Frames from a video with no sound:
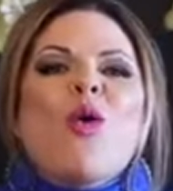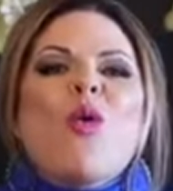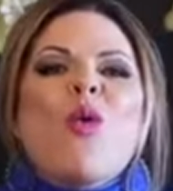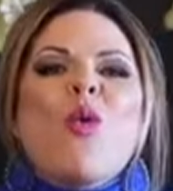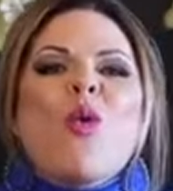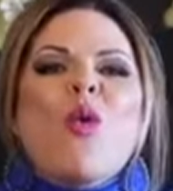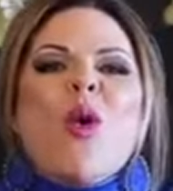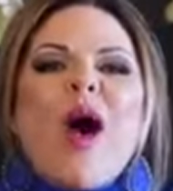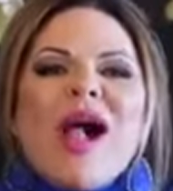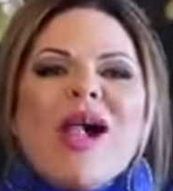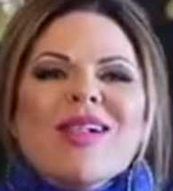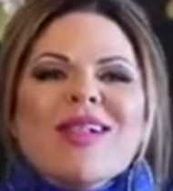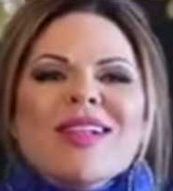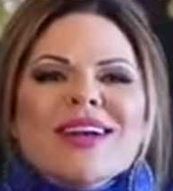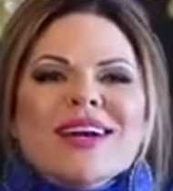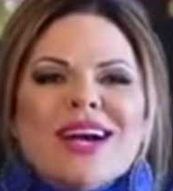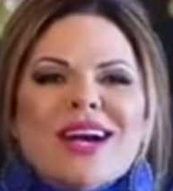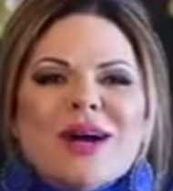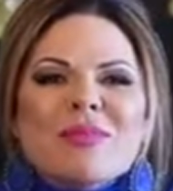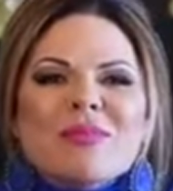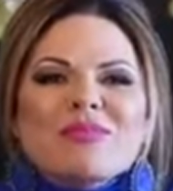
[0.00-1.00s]

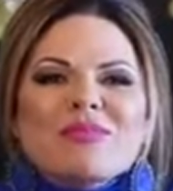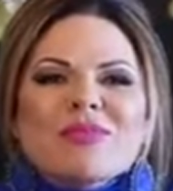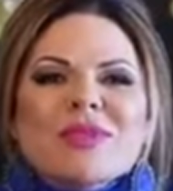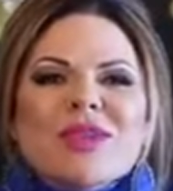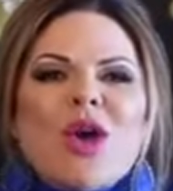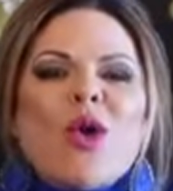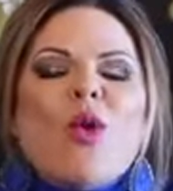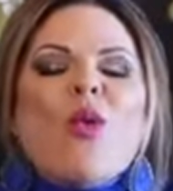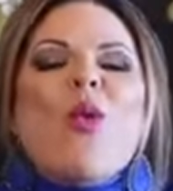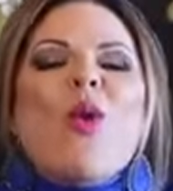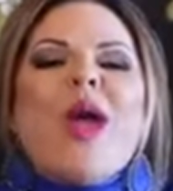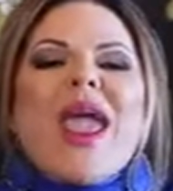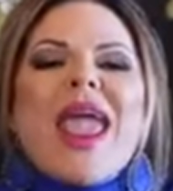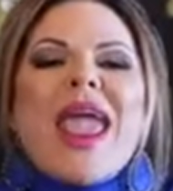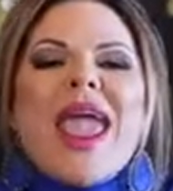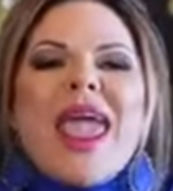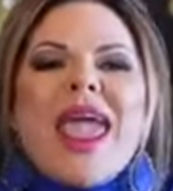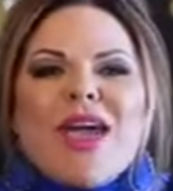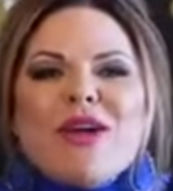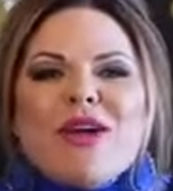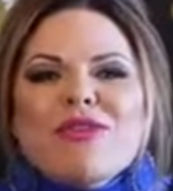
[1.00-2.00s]
welcome
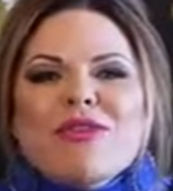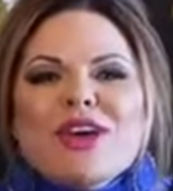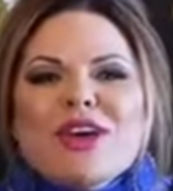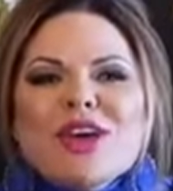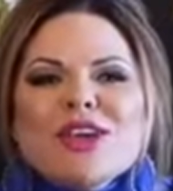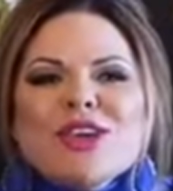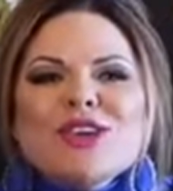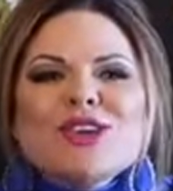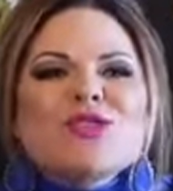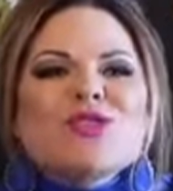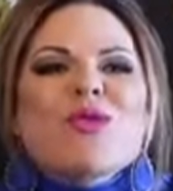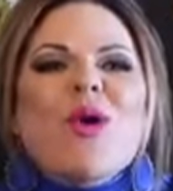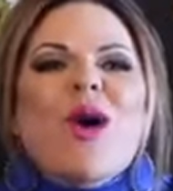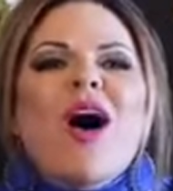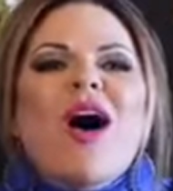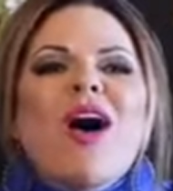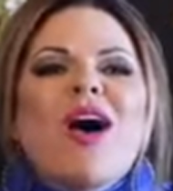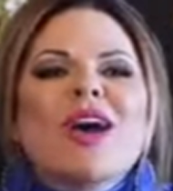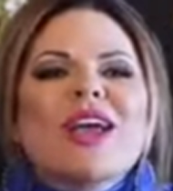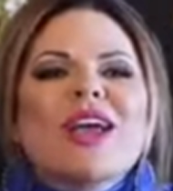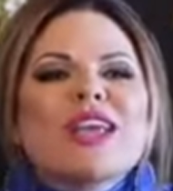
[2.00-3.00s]
wherever you
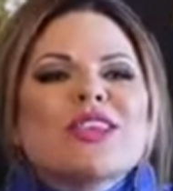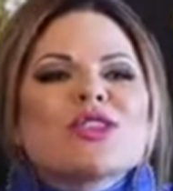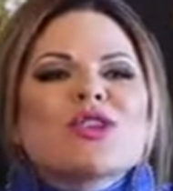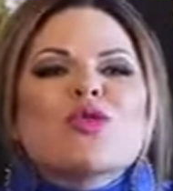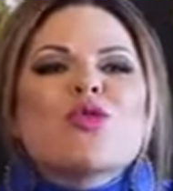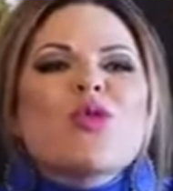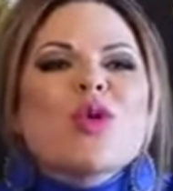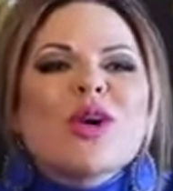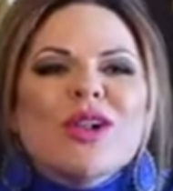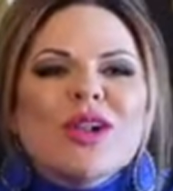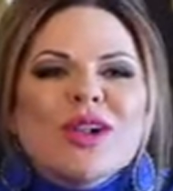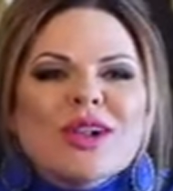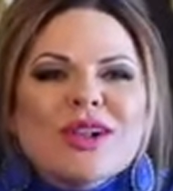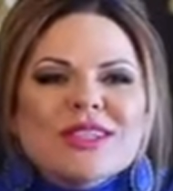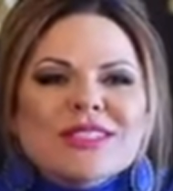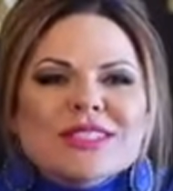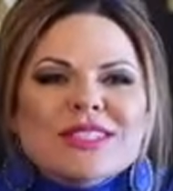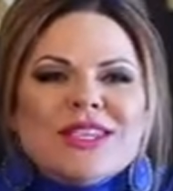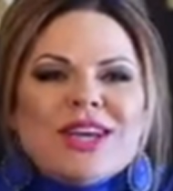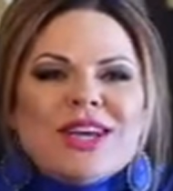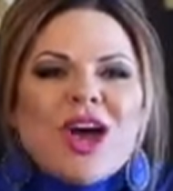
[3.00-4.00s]
are in the
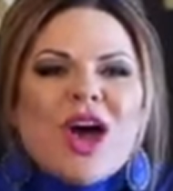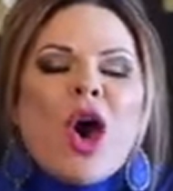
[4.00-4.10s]
world.